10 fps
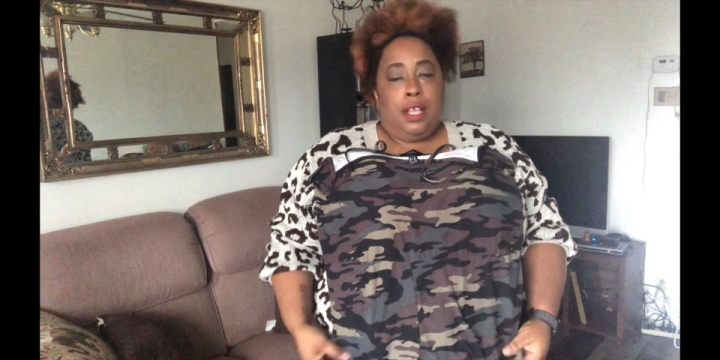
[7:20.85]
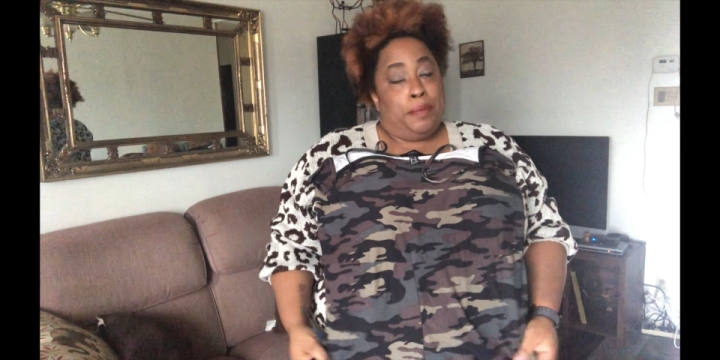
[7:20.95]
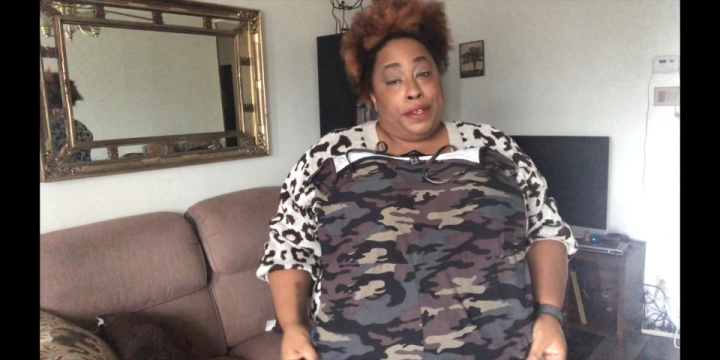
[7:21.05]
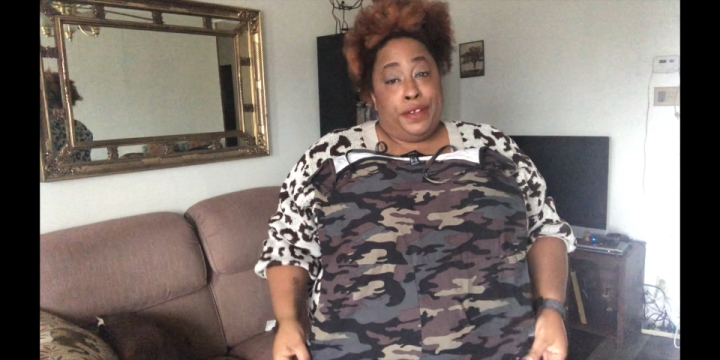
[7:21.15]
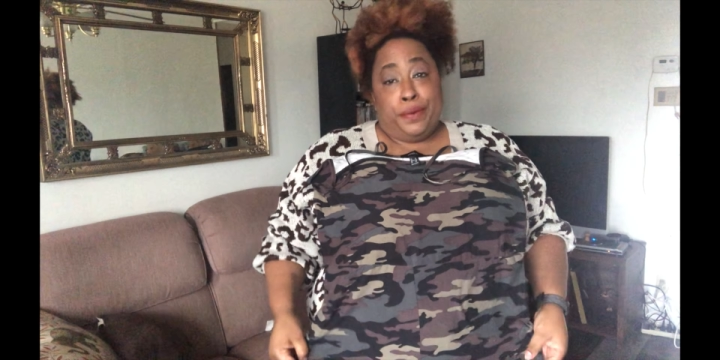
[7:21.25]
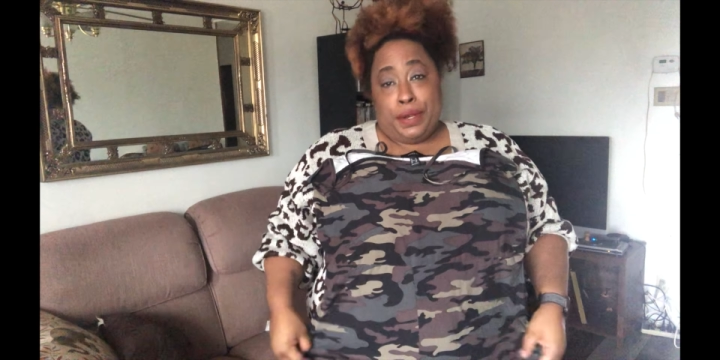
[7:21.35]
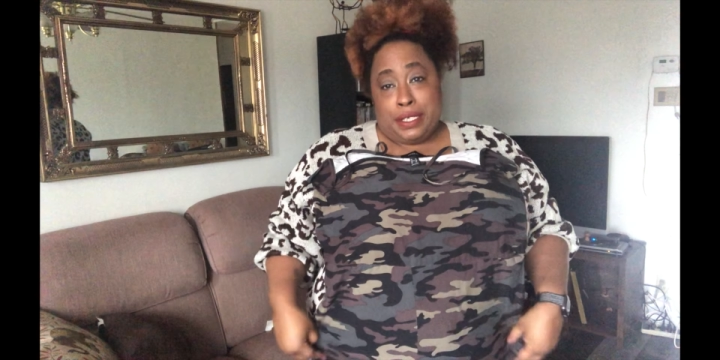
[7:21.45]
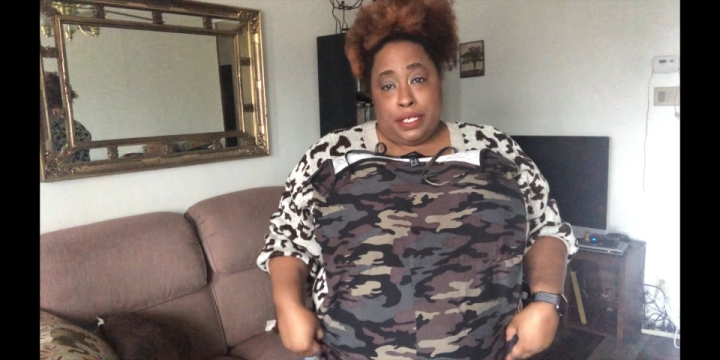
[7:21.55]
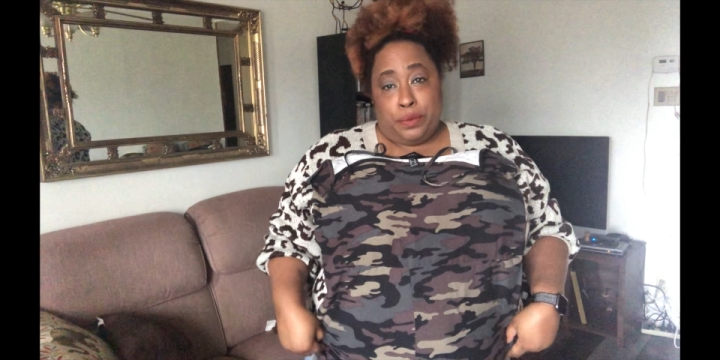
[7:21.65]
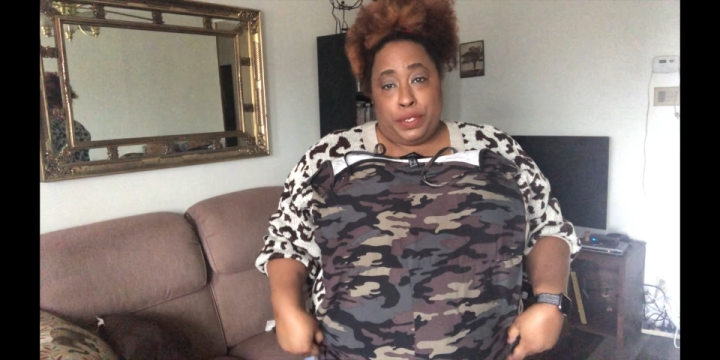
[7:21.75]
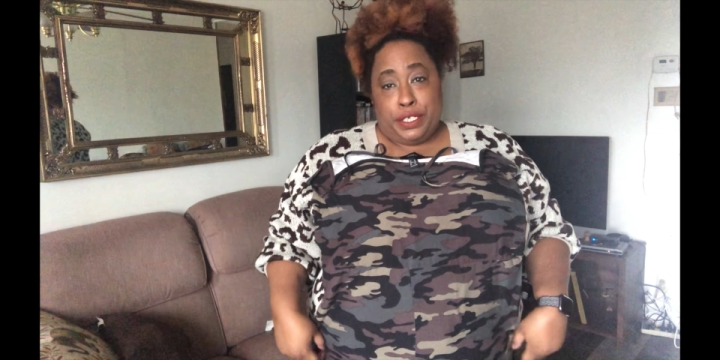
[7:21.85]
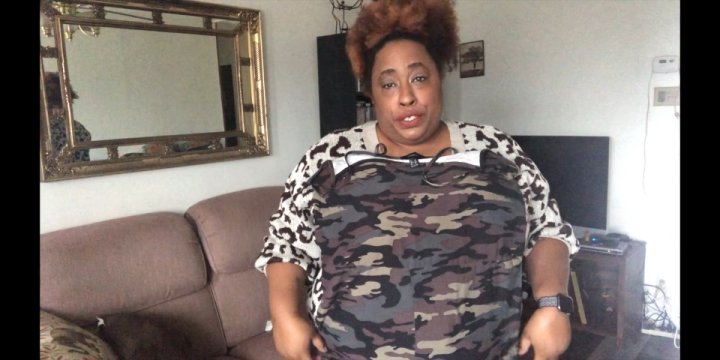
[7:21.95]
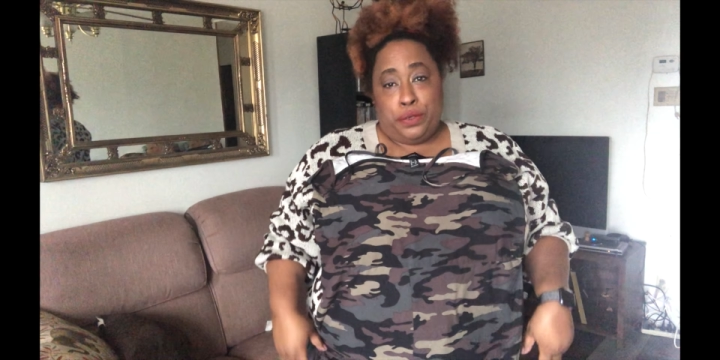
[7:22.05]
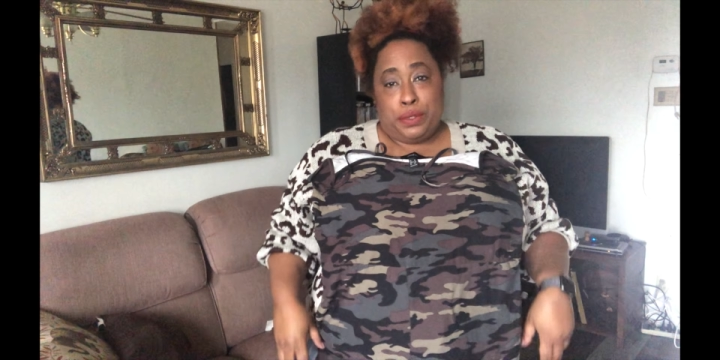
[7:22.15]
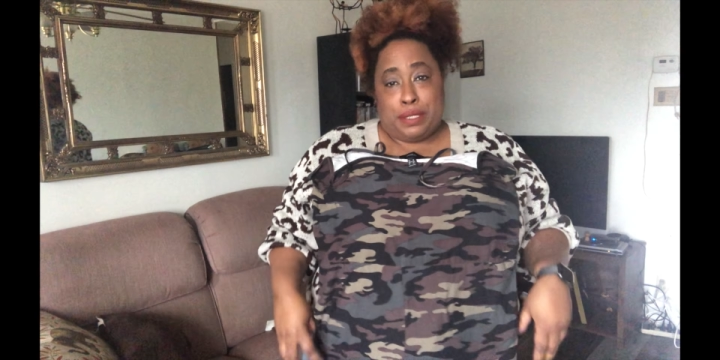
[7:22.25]
I mean, you can wear this in the winter
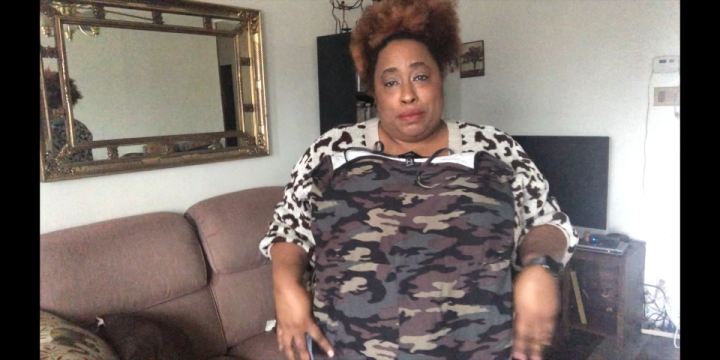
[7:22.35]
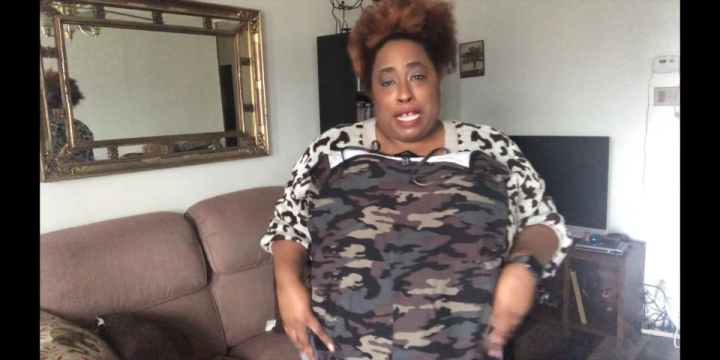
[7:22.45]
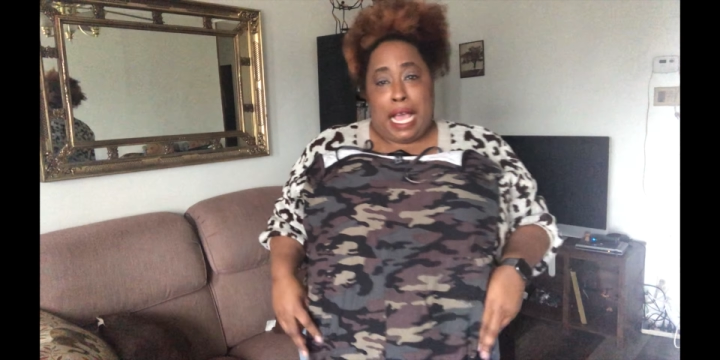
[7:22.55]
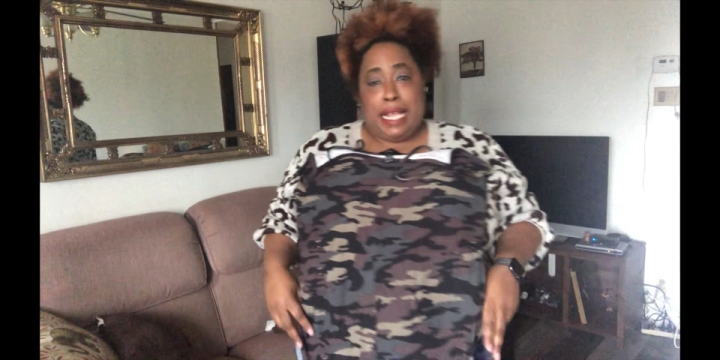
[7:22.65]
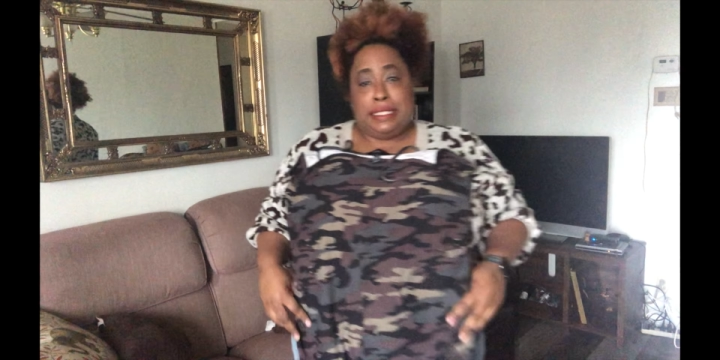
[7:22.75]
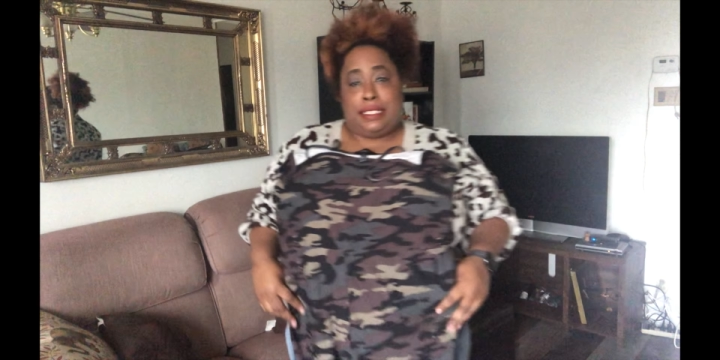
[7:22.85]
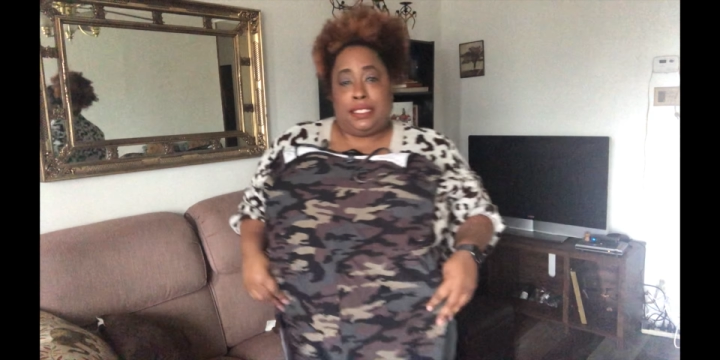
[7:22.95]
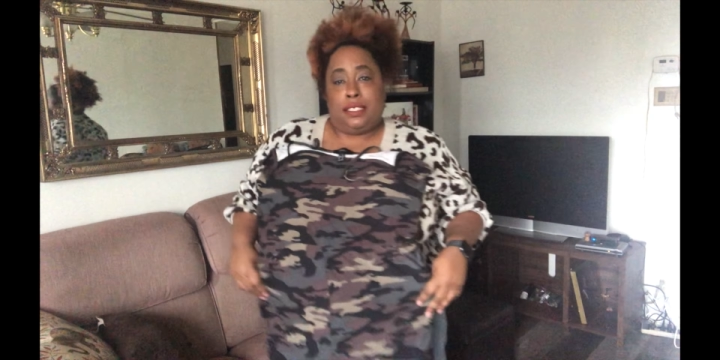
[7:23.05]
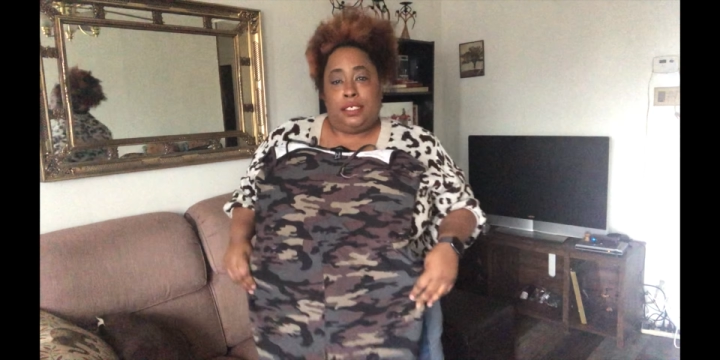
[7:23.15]
too with some tights.